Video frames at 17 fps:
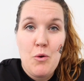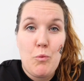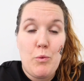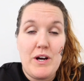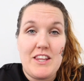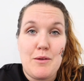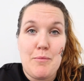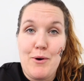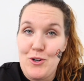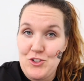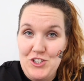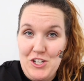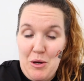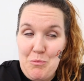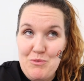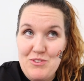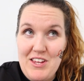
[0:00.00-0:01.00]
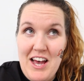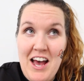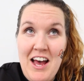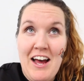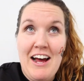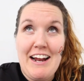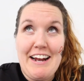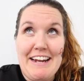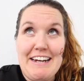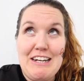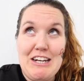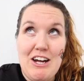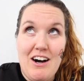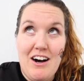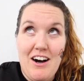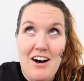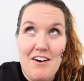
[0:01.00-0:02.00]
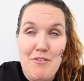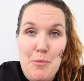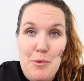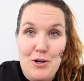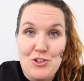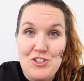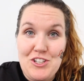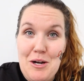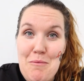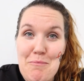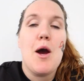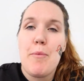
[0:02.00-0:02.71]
with the box jumps and I love a box jump.